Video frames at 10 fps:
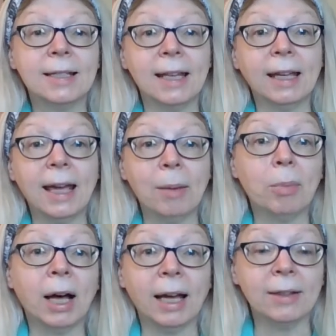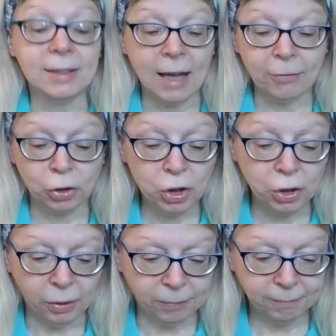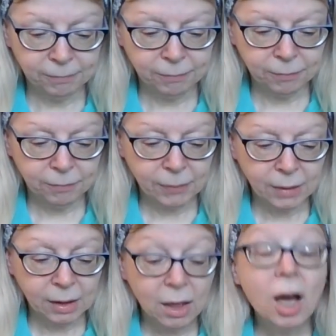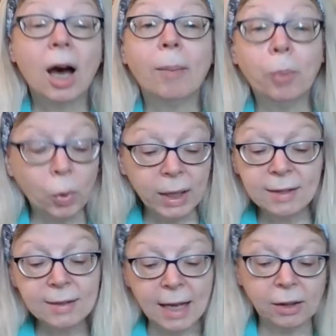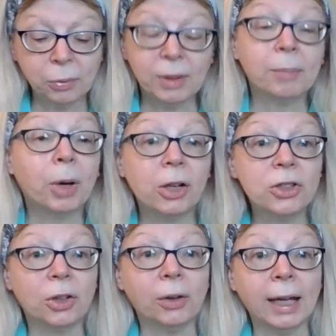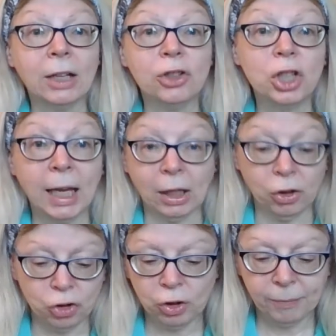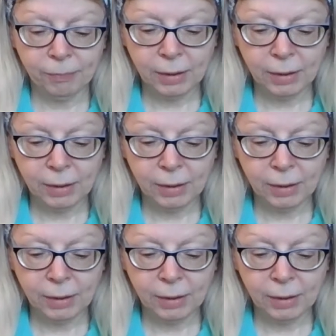as they came by this afternoon. A boy is sent with the parcel and change.